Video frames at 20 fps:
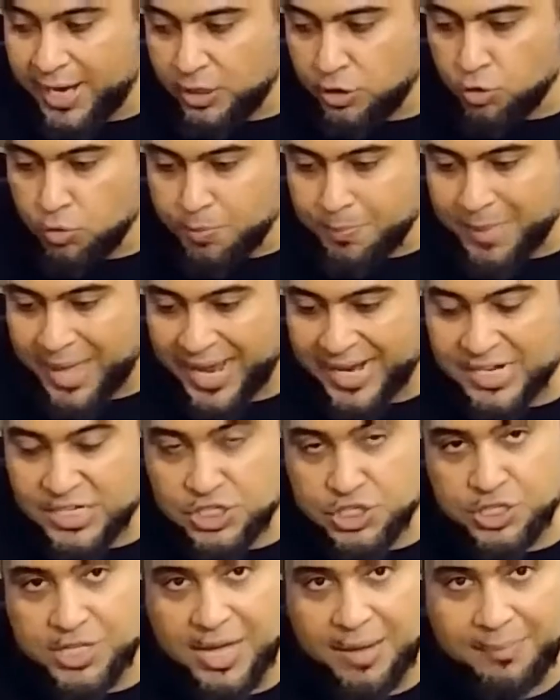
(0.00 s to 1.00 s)
to
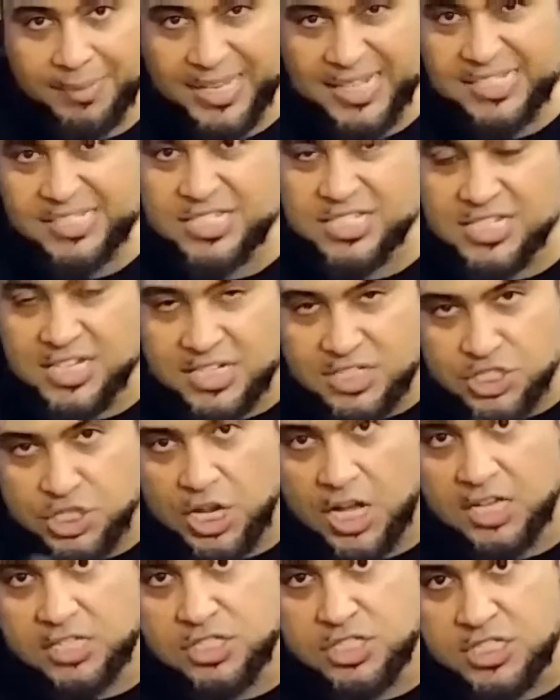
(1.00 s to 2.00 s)
manage them in such
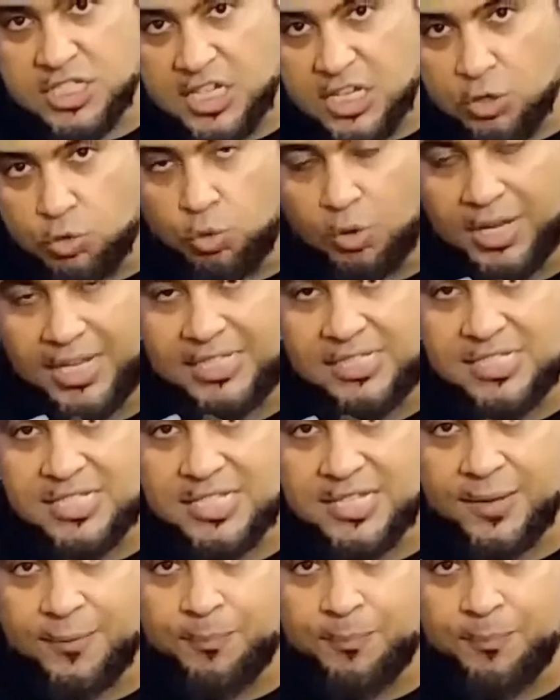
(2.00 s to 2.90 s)
a sequence